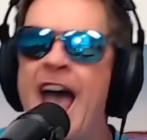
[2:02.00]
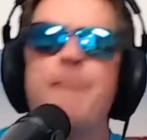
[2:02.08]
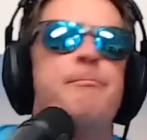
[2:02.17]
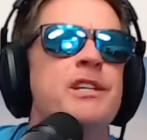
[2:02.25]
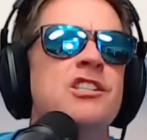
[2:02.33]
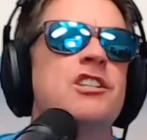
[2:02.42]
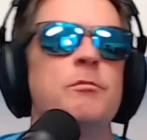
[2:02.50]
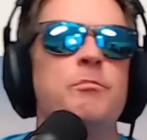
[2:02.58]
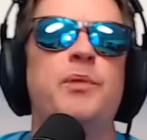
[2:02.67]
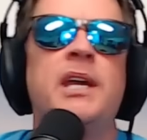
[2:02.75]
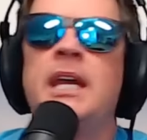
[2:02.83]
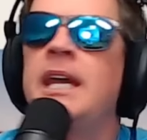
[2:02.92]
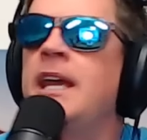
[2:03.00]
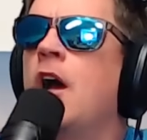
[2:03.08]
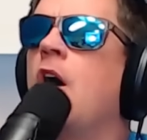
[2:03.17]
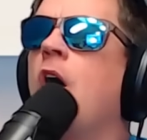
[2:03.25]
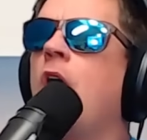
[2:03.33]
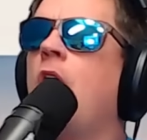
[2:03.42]
Happens to
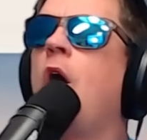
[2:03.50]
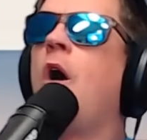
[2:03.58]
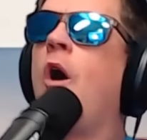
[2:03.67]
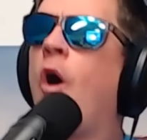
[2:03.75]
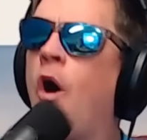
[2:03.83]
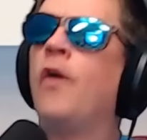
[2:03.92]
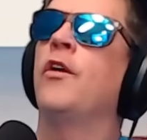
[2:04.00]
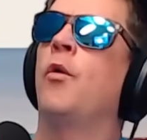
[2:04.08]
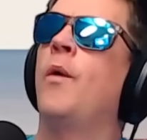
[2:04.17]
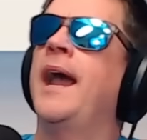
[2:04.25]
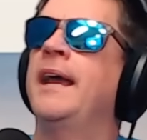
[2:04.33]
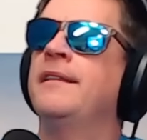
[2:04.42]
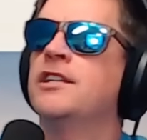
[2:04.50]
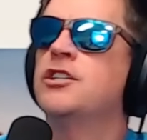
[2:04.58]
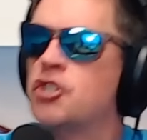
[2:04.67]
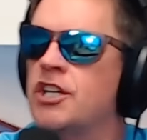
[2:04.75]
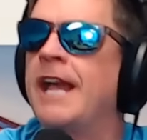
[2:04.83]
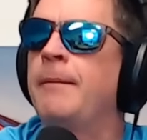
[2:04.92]
be all the way in
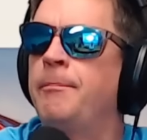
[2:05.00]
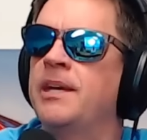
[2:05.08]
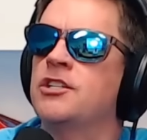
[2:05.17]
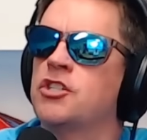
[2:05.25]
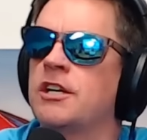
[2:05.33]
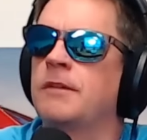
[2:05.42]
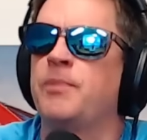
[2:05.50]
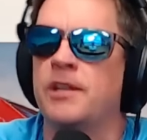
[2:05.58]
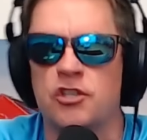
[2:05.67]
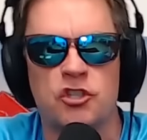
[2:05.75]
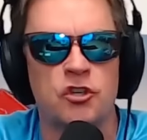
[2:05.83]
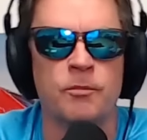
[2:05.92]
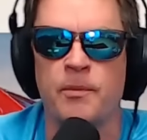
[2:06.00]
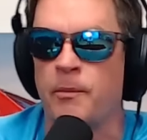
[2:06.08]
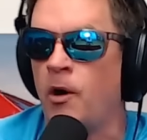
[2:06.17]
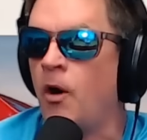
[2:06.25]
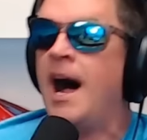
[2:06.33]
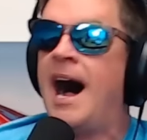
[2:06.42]
the championship in the
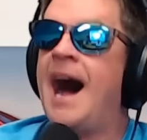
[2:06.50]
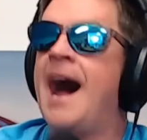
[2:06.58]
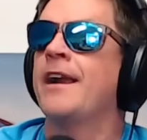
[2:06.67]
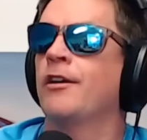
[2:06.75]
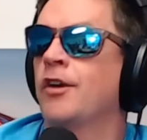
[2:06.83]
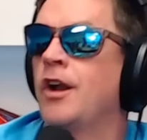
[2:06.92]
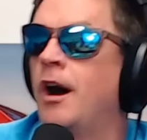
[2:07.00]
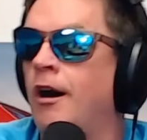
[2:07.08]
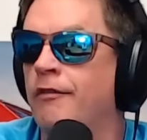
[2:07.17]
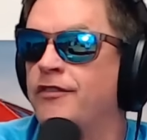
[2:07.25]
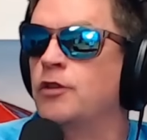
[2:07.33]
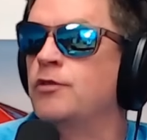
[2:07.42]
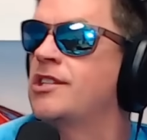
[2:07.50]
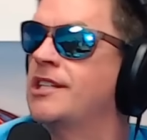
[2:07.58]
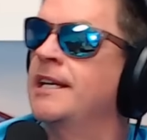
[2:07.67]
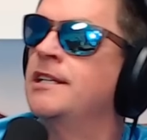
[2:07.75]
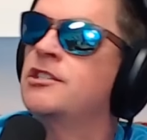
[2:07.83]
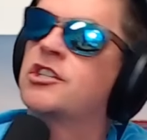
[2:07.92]
Super Bowl. I don't know if you've
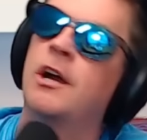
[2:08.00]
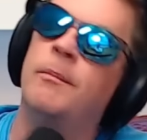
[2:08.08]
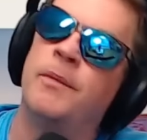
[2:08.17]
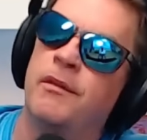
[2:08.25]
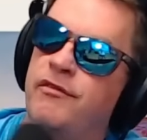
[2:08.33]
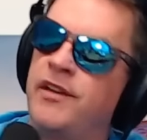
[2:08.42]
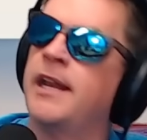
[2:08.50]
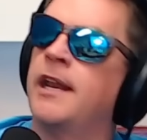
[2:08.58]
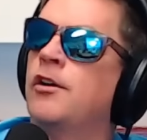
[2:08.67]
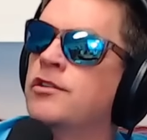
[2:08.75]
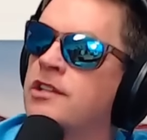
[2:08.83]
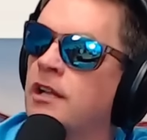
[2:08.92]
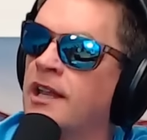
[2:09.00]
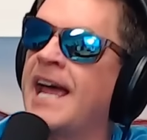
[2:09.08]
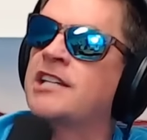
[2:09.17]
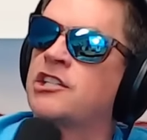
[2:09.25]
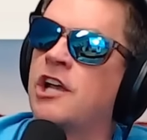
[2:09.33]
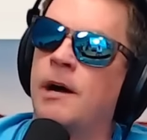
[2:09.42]
seen some of the videos the
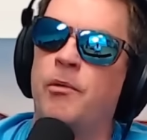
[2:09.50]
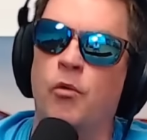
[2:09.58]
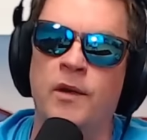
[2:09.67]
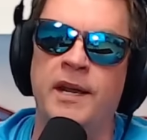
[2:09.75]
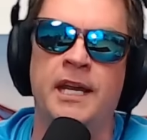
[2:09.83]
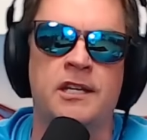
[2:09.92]
last couple